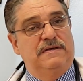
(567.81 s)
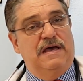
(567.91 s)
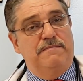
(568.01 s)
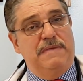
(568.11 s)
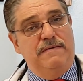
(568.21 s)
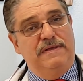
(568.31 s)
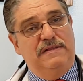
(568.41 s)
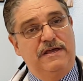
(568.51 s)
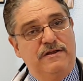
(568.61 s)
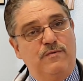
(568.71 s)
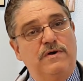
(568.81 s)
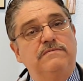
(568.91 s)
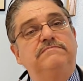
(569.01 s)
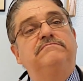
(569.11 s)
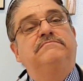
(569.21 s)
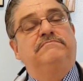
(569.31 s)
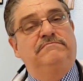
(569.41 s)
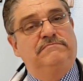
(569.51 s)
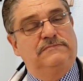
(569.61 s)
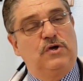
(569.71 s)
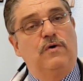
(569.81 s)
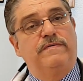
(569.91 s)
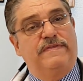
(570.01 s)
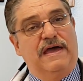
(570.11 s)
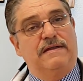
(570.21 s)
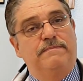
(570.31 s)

And maybe later we'll go over that.